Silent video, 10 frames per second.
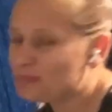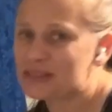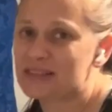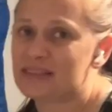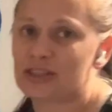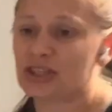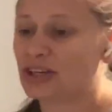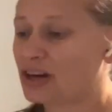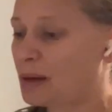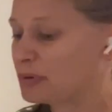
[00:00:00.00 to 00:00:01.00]
missing such a
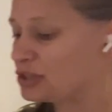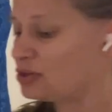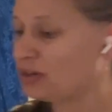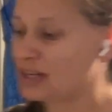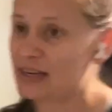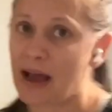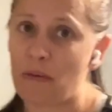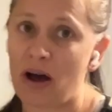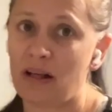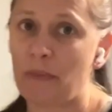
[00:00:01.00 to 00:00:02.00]
good opportunity. Now,
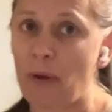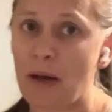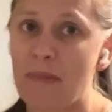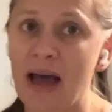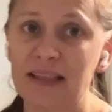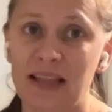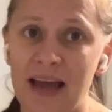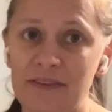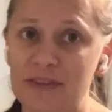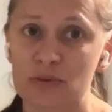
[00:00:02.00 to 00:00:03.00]
while my
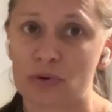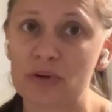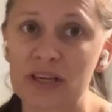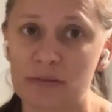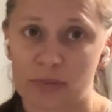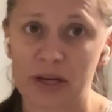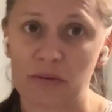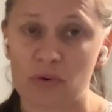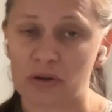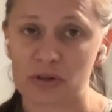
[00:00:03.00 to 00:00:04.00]
life is rooted in brick
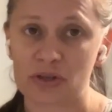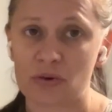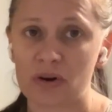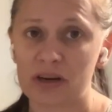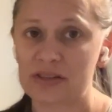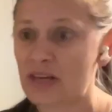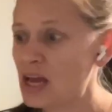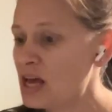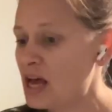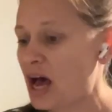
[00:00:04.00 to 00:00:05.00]
and mortar stores,
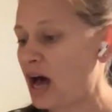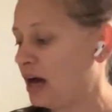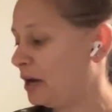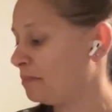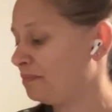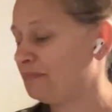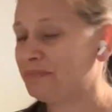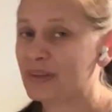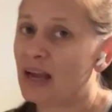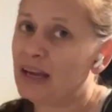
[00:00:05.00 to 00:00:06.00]

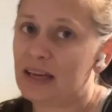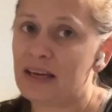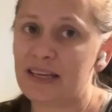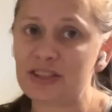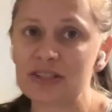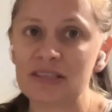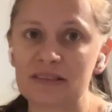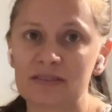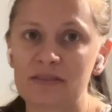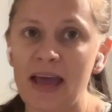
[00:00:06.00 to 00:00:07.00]
it's just that
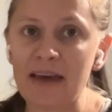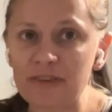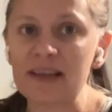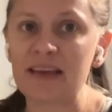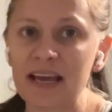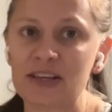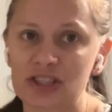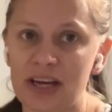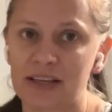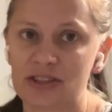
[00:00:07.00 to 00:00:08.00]
everything has
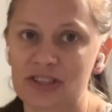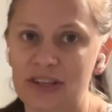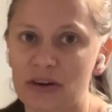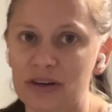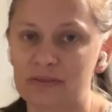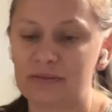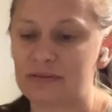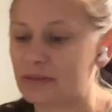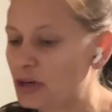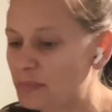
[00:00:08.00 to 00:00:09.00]
changed.
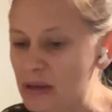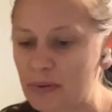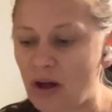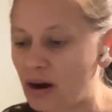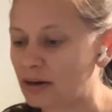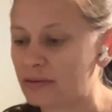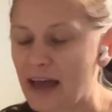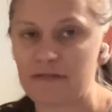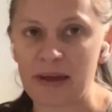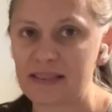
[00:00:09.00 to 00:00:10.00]
People
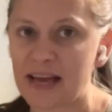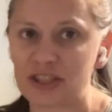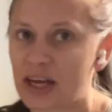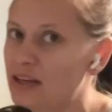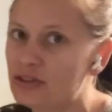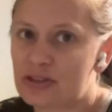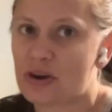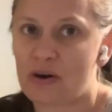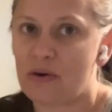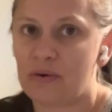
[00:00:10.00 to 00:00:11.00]
have made that change,
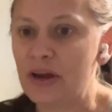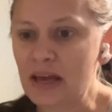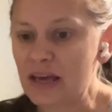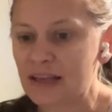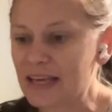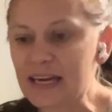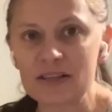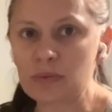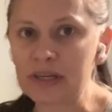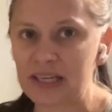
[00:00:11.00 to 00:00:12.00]
so it
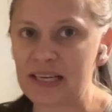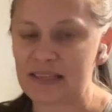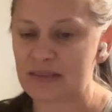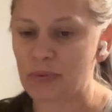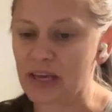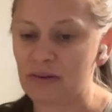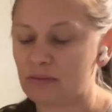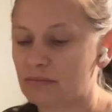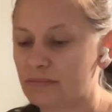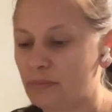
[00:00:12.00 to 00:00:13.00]
is what it is. We
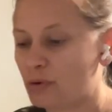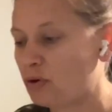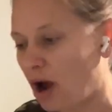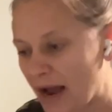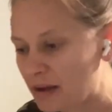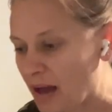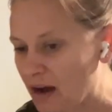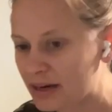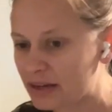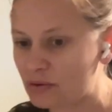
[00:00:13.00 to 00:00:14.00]
can cry
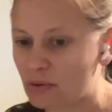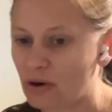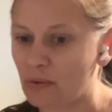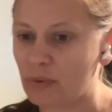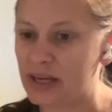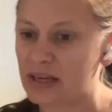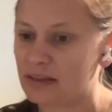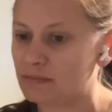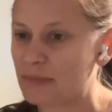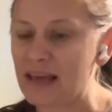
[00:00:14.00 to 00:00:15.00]
about it, or we
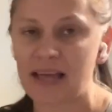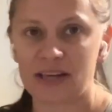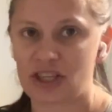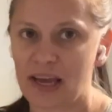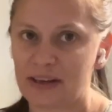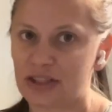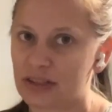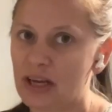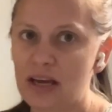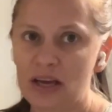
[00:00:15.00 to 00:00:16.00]
can make that change
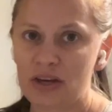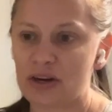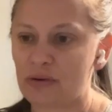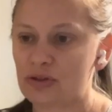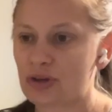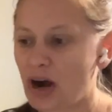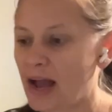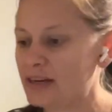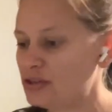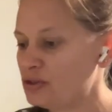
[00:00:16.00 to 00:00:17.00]
and, you know,
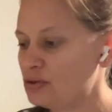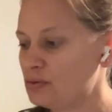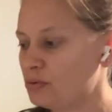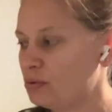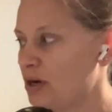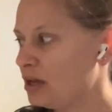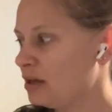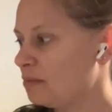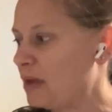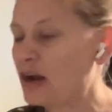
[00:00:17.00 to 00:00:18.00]
try to
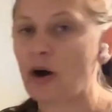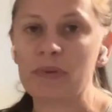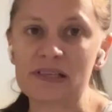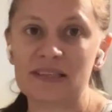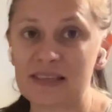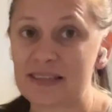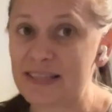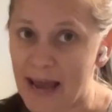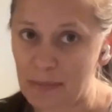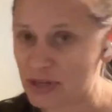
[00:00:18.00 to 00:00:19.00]
make our businesses
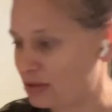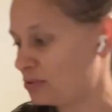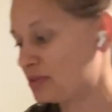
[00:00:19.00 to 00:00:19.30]
adapt to those